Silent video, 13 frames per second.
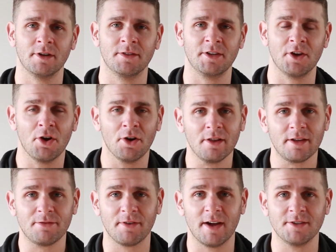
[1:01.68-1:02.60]
in the
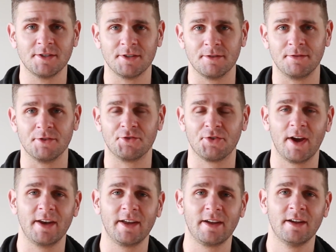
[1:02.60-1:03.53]
early phases of your
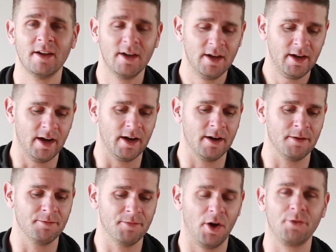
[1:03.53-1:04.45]
training,
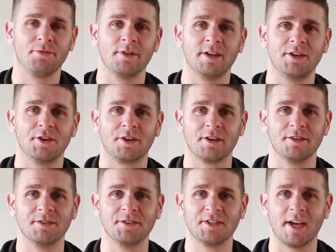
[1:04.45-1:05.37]
hopefully you
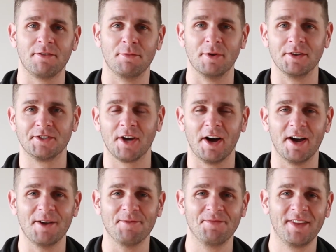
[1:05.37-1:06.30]
can save a bit of
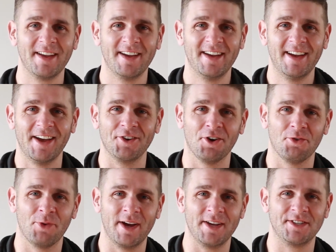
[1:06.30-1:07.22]
time and
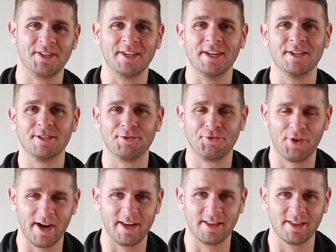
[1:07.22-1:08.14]
not waste years of
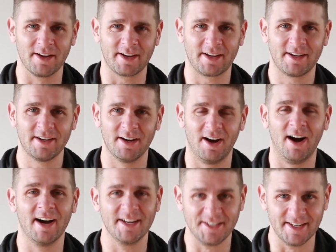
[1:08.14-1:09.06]
training like
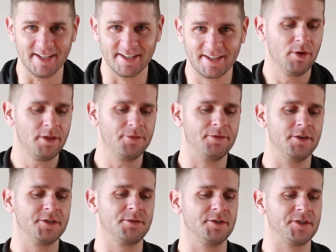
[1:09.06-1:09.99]
I did. One of the
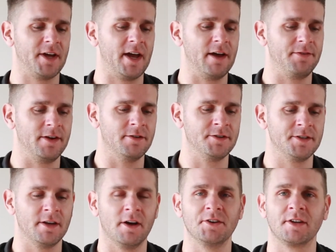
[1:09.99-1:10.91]
first ones I have here is
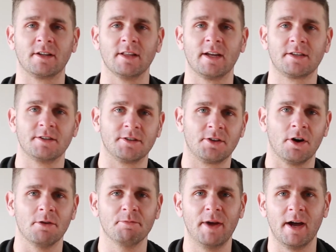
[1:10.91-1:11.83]
that I neglected
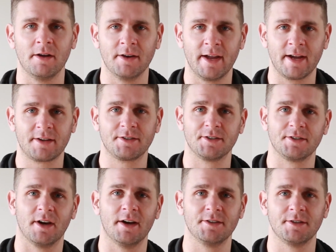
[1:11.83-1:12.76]
compound
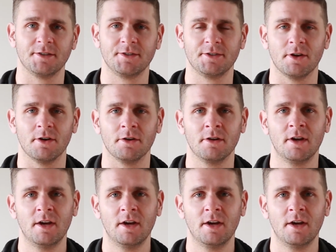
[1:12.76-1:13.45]
exercises. So